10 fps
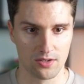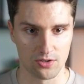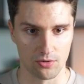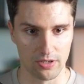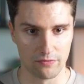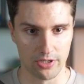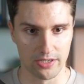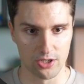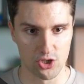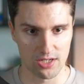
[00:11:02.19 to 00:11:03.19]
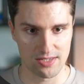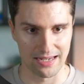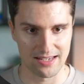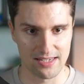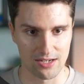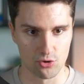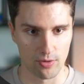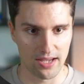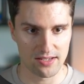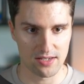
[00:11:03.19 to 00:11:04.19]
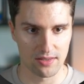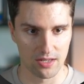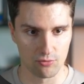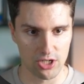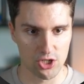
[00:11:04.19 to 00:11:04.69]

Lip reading: So if we just extend RAS, then we